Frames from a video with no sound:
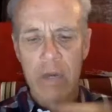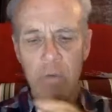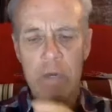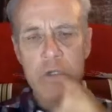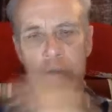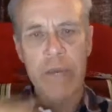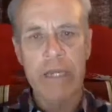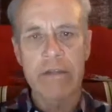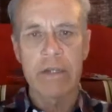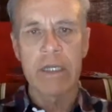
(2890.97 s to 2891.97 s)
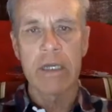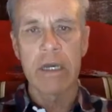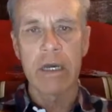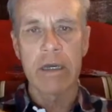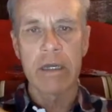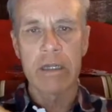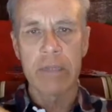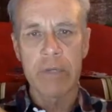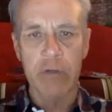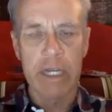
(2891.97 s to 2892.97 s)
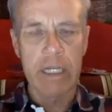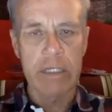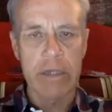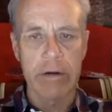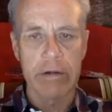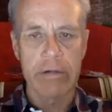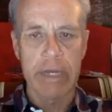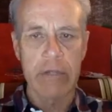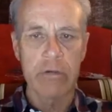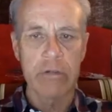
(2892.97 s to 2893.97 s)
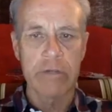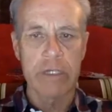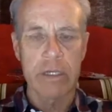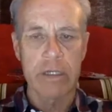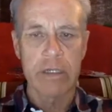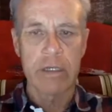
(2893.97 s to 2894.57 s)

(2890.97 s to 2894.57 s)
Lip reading: we were spec'd in the Olympic Training Center down in Chula Vista.